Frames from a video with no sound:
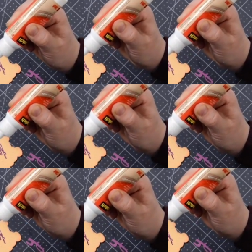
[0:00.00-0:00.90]
with
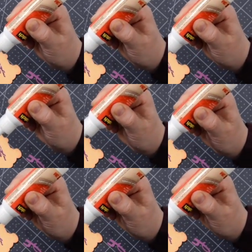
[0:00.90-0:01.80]
glue because
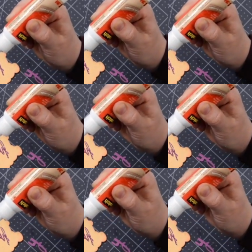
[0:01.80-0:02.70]
it's not
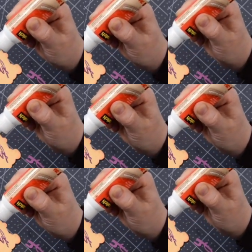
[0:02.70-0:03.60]
necessary. It's a very
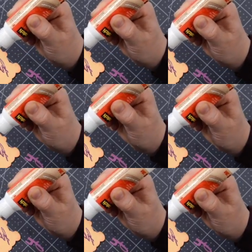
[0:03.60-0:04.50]
thin, light
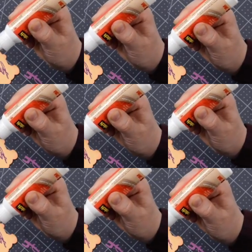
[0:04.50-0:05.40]
piece.
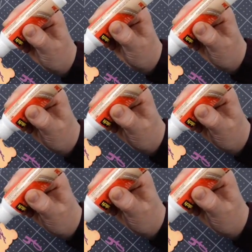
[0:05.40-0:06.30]
It just
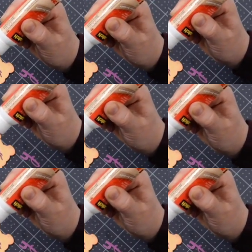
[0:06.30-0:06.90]
needs just the right